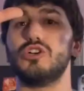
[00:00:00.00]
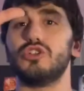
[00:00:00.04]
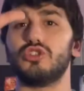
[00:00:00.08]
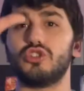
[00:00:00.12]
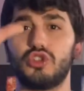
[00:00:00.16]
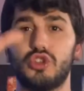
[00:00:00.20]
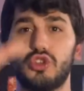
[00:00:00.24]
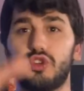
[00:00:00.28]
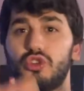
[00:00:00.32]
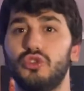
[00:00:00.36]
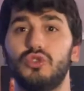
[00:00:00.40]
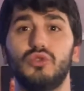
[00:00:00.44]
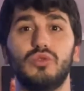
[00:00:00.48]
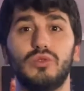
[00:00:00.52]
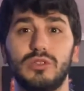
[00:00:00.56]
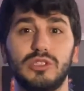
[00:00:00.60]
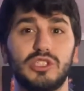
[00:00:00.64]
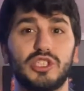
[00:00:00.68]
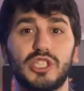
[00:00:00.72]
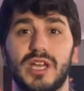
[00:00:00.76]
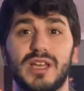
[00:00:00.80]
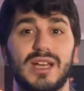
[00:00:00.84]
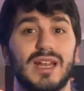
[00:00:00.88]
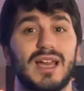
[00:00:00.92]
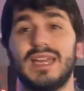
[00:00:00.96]
to a
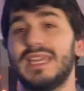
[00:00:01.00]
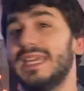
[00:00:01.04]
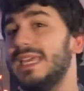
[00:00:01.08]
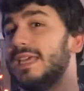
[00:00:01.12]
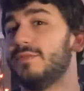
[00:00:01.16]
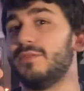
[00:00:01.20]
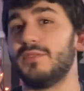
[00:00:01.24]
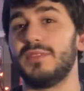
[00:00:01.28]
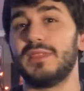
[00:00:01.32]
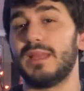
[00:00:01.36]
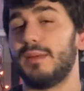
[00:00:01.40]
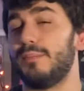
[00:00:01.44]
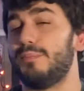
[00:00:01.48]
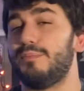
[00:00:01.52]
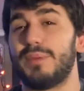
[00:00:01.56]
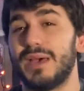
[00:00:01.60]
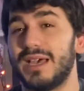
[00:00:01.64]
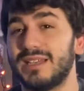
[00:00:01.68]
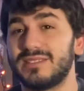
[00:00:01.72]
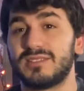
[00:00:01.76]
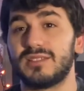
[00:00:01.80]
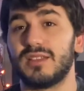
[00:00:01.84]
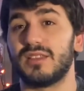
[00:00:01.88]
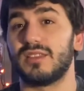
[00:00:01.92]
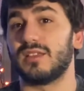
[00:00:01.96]
Jedi, even the
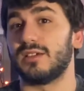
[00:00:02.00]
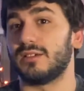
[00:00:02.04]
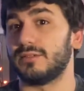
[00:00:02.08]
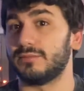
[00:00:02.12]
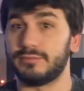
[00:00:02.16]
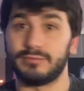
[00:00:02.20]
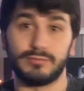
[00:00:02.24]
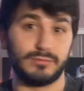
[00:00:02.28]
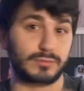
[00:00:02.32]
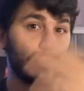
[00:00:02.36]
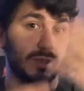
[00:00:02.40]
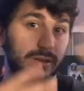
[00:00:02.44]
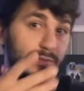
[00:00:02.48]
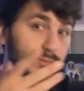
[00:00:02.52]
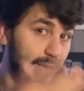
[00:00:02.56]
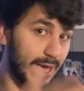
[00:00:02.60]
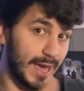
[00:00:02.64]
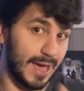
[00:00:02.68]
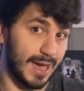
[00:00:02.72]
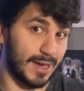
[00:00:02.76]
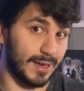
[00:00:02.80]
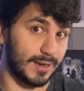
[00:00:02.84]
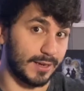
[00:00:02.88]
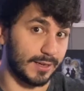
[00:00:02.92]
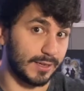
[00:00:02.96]
best of them,
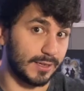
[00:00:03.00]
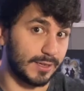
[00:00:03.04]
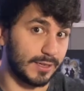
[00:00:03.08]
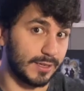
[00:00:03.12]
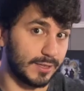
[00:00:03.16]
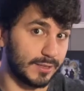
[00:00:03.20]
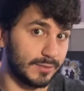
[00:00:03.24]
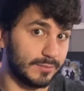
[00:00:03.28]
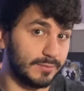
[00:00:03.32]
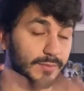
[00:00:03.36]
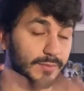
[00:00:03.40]
Anakin.